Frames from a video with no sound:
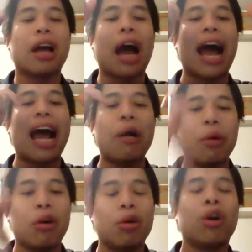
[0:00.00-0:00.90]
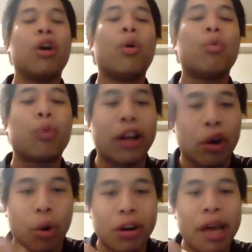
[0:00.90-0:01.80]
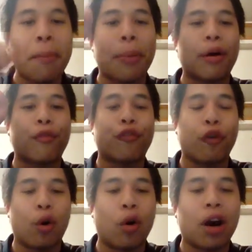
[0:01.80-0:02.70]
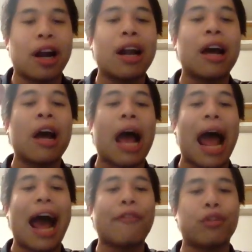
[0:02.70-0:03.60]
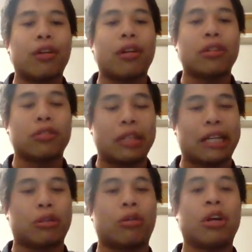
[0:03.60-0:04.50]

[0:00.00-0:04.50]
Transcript: I will record it before, after. Yeah,